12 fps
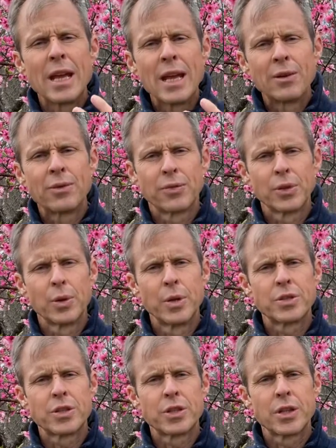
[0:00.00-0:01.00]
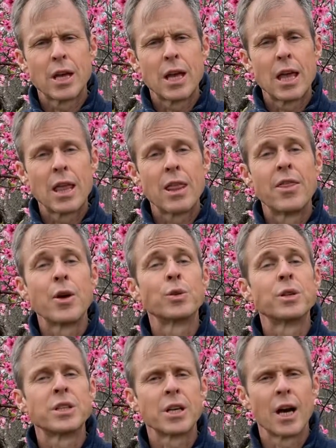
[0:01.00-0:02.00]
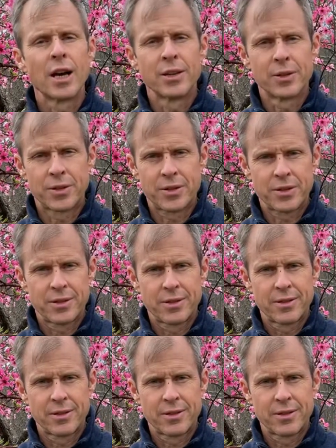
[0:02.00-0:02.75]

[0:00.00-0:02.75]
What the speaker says: influence their desires?